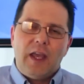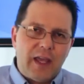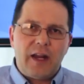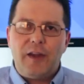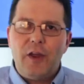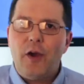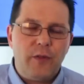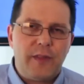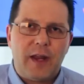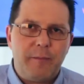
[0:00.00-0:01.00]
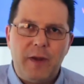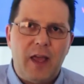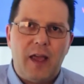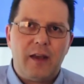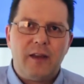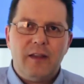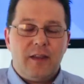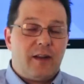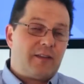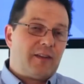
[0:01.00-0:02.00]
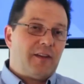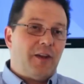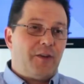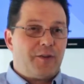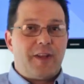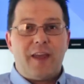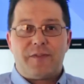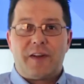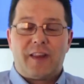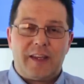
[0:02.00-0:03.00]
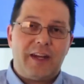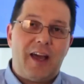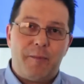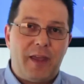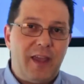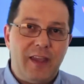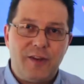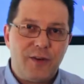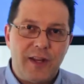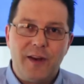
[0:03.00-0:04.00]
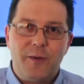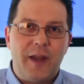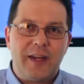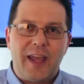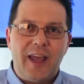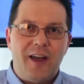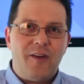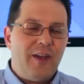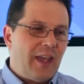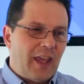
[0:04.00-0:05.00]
And I know that I'm not. And I said, no, you're definitely not. But hey, you're here right now.